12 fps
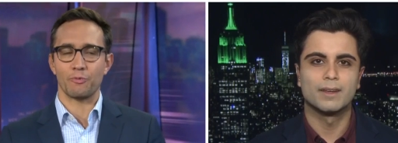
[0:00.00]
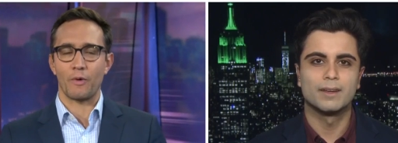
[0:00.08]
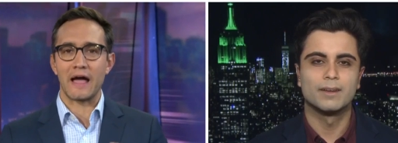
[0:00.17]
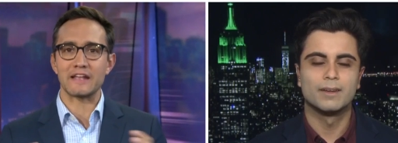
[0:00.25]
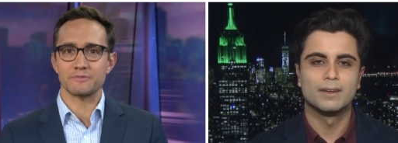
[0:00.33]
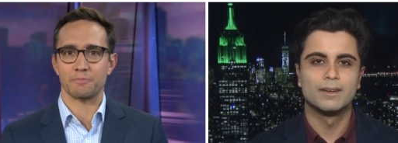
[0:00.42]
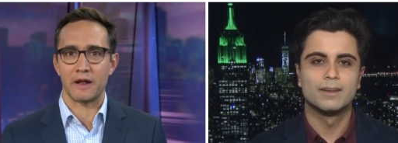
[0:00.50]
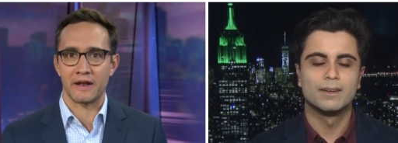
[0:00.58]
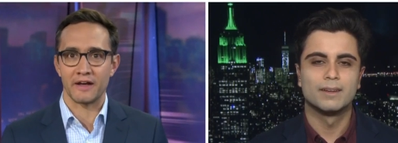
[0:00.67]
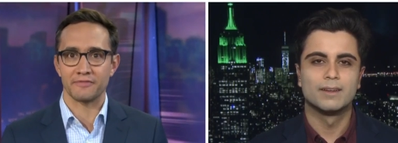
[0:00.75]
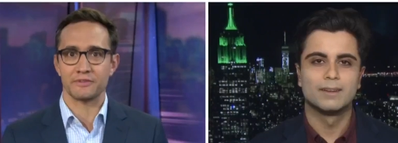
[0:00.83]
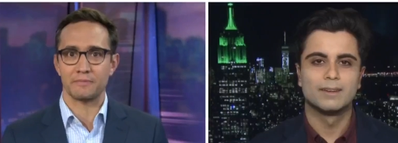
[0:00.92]
Speaker 1: widespread
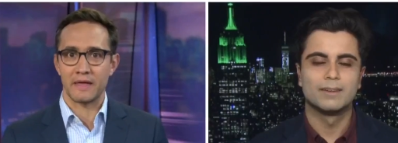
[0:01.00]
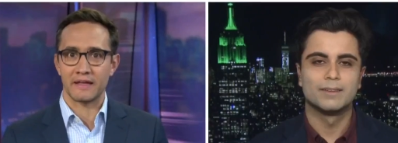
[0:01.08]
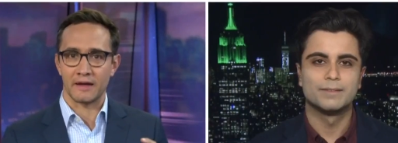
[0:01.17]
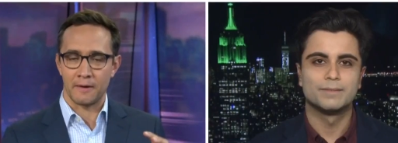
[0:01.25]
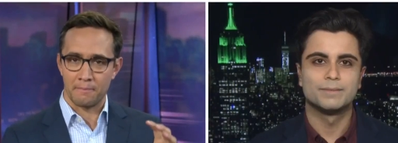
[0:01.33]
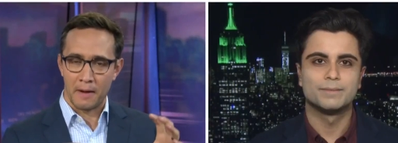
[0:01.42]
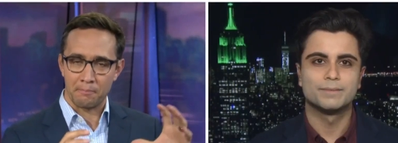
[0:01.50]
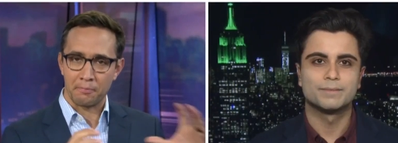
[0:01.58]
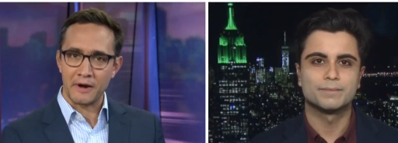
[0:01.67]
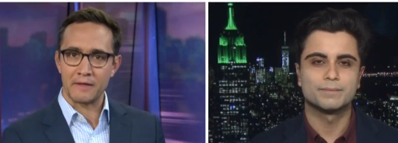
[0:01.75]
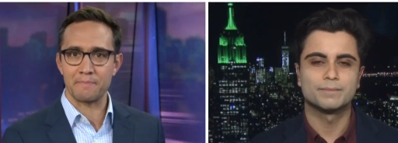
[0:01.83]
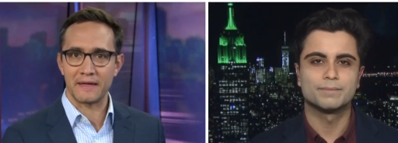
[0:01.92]
enough to make a
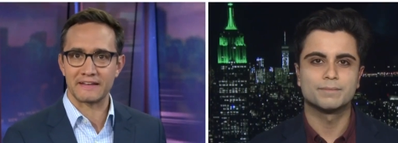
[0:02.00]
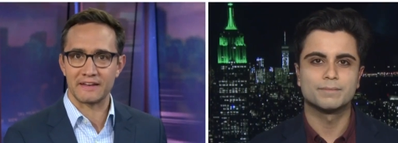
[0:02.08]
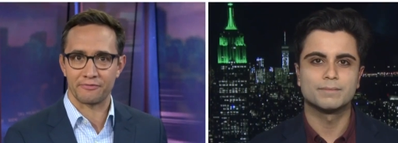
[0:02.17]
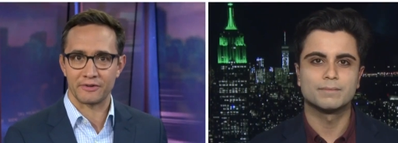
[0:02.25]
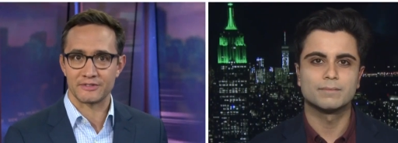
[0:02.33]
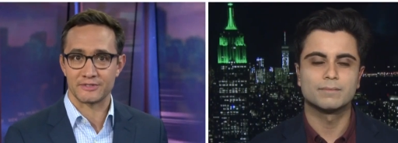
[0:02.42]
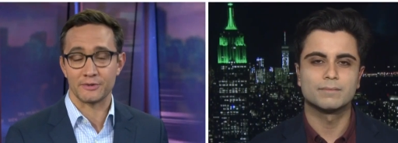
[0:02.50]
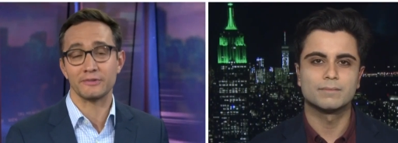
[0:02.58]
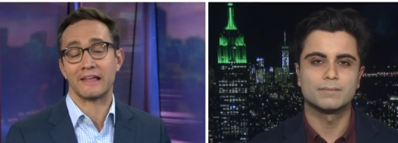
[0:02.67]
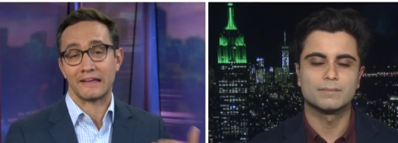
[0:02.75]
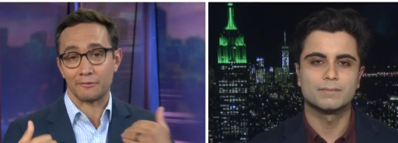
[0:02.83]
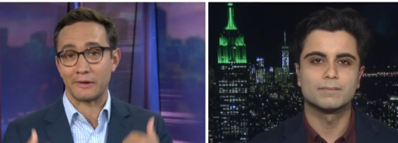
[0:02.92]
pretty big difference
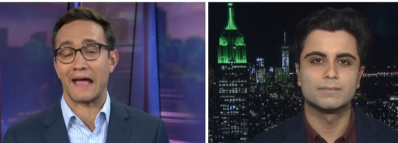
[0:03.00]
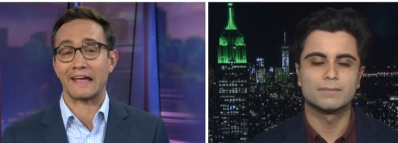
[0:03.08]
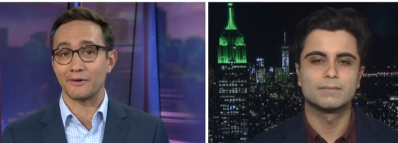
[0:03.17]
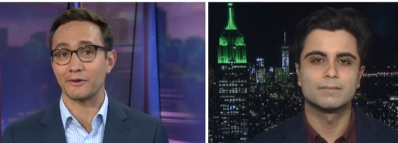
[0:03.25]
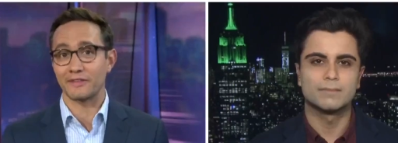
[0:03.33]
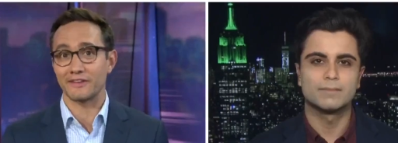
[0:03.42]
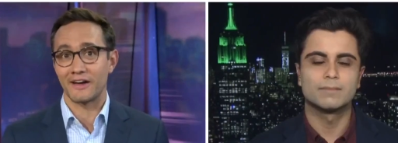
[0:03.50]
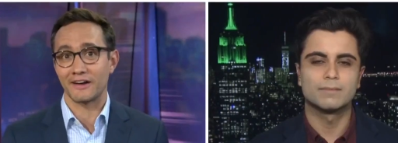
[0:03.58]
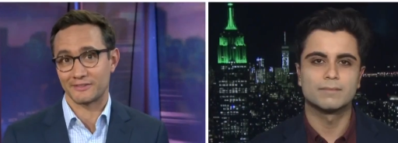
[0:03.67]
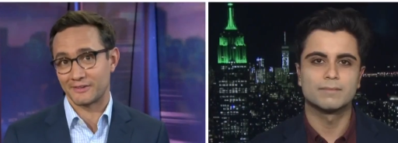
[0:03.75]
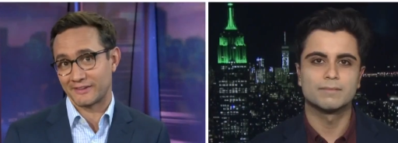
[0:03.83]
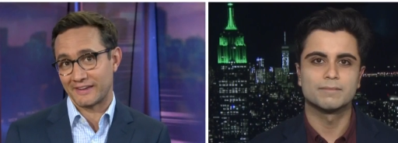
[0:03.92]
soon? Like, when I go to the
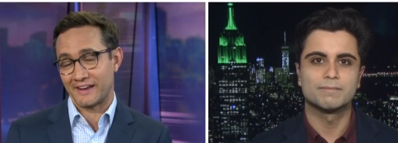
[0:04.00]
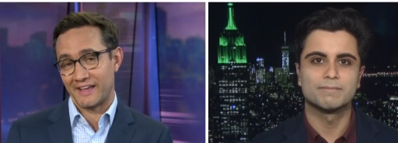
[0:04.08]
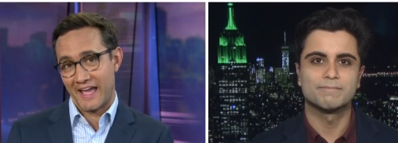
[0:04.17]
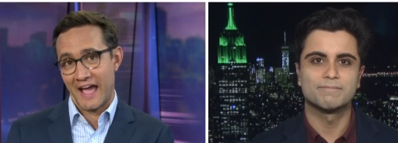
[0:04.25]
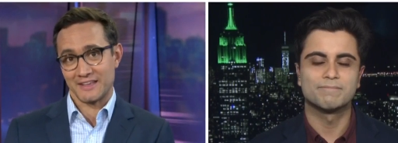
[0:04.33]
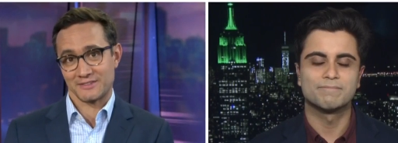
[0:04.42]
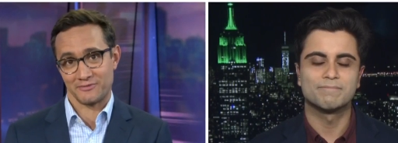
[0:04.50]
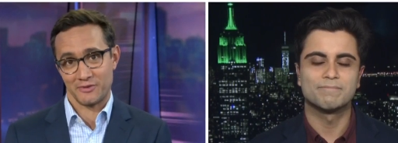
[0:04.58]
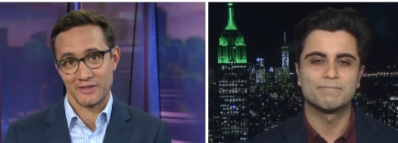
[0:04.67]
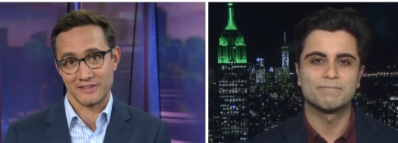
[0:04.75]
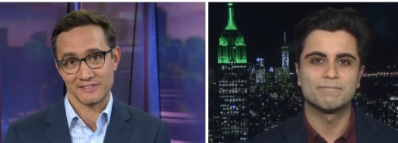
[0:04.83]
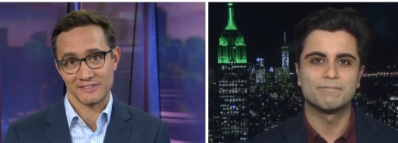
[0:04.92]
doctor, can I ask
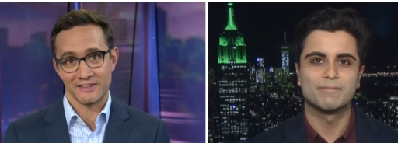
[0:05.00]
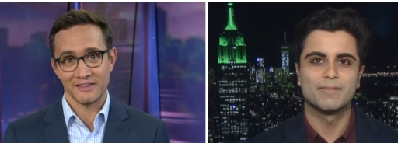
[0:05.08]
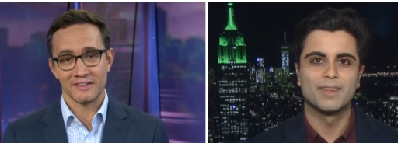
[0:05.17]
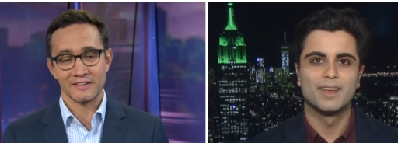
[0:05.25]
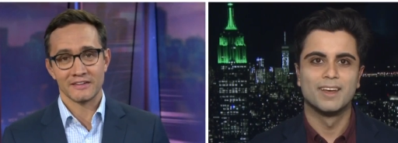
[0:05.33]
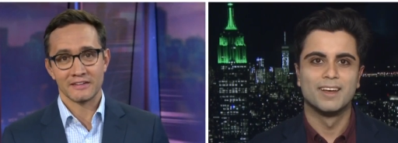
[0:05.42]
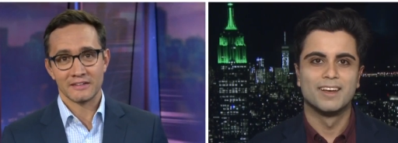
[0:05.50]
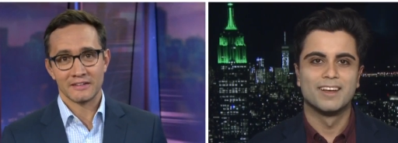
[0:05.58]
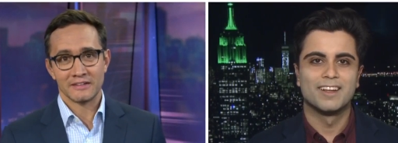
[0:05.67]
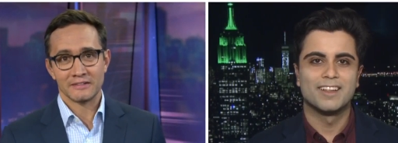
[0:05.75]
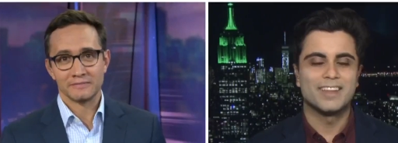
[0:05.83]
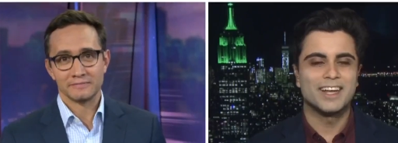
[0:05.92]
for this?
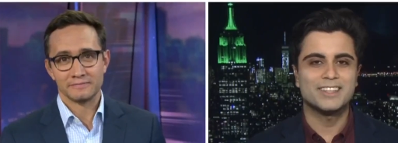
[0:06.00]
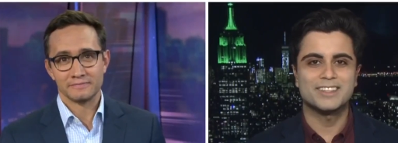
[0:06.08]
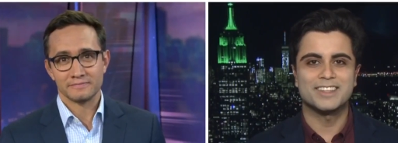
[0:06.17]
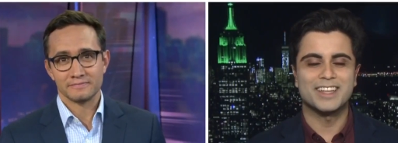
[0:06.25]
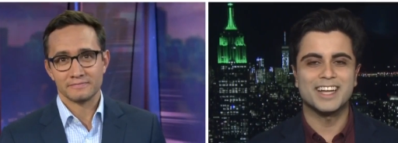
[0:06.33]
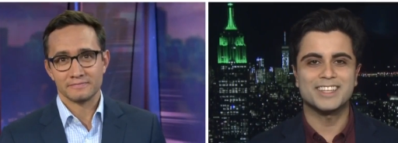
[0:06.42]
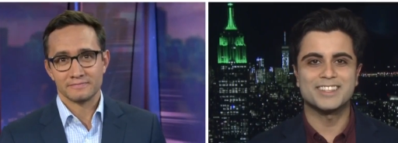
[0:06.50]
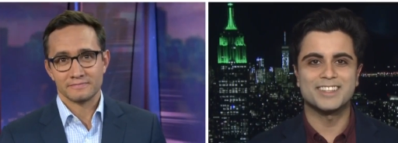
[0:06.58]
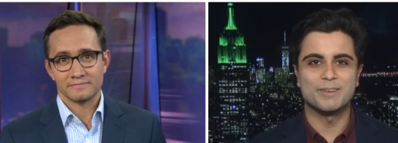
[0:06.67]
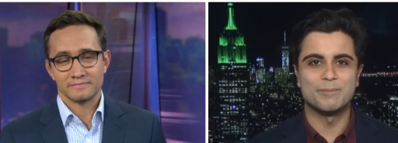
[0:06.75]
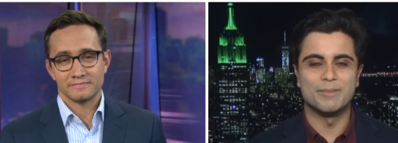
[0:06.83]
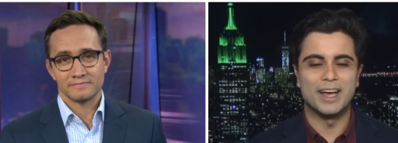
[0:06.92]
Speaker 2: That's
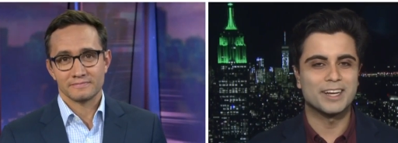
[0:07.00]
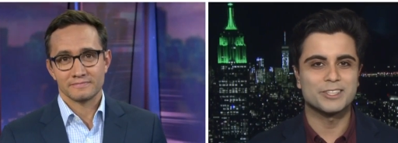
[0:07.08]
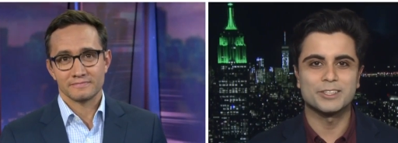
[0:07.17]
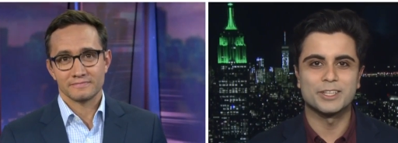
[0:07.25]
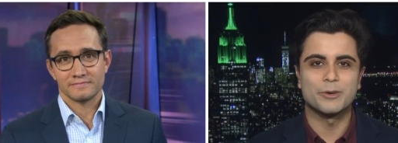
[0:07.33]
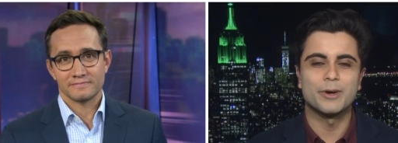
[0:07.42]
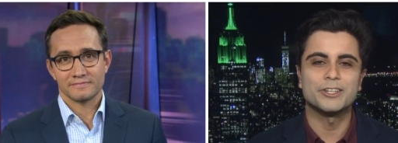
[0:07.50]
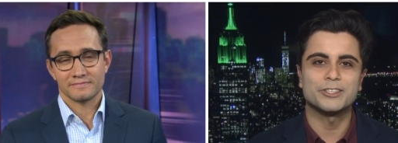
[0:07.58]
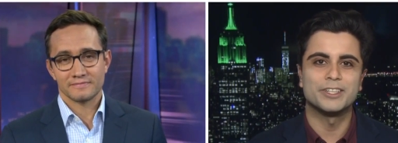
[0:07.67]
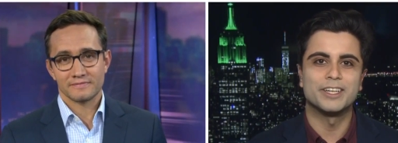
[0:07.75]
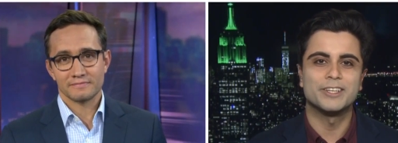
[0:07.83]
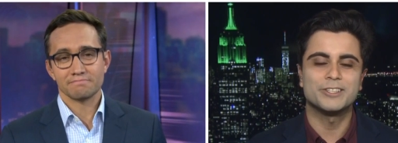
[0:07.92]
the excellent
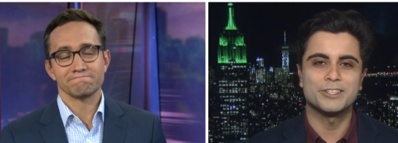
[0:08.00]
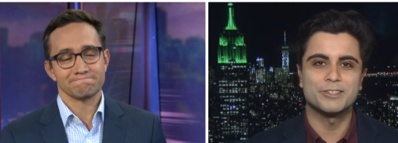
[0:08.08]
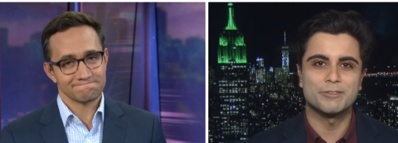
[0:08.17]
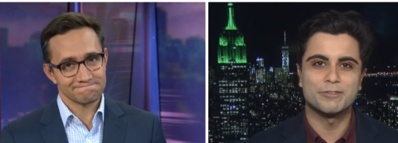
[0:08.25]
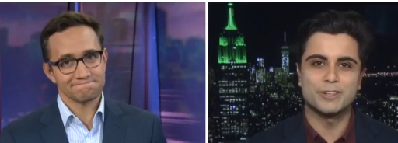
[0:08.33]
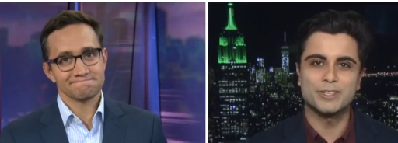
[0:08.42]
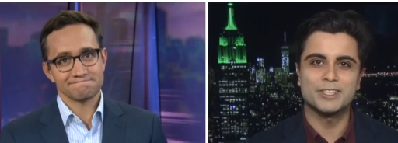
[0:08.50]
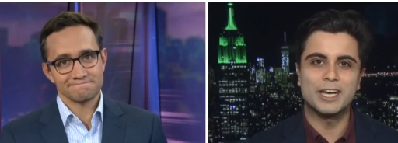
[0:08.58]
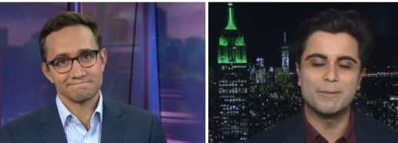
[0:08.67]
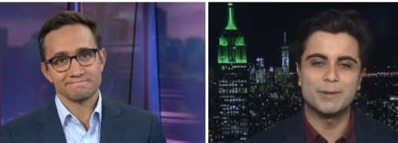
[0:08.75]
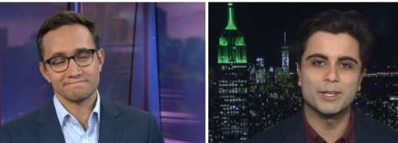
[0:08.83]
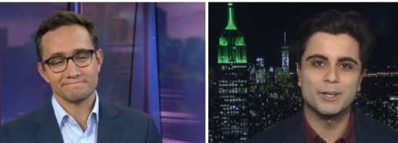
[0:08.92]
question, and this is the first
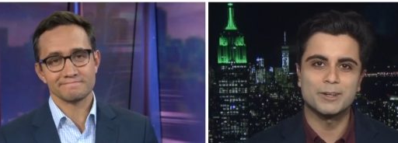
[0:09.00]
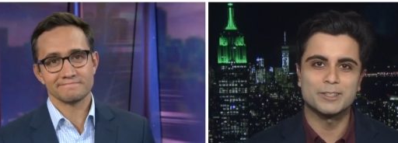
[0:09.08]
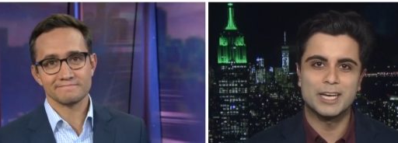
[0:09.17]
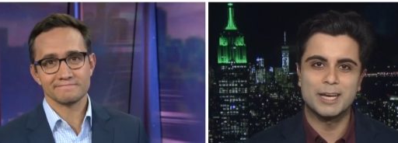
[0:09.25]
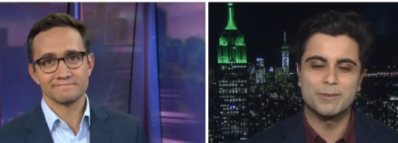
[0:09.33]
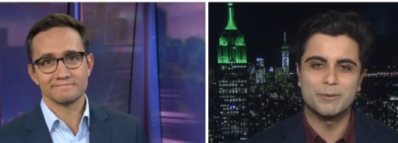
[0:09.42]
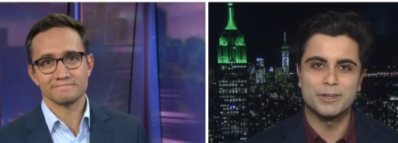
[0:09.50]
time in a long time that